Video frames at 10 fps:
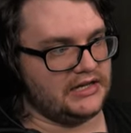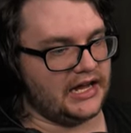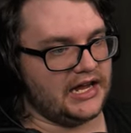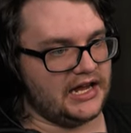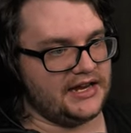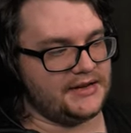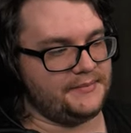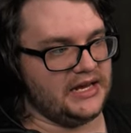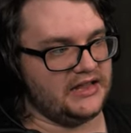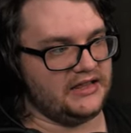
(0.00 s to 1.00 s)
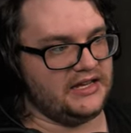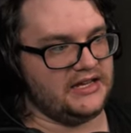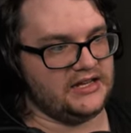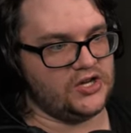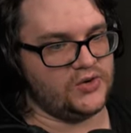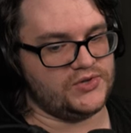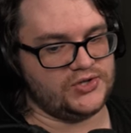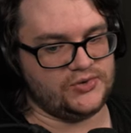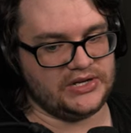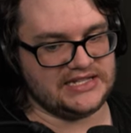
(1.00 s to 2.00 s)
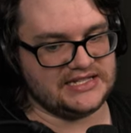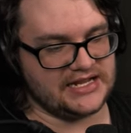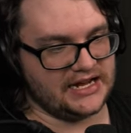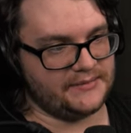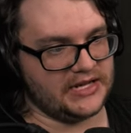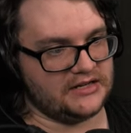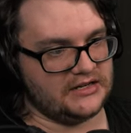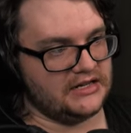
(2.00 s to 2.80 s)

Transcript: and immediately go to examine.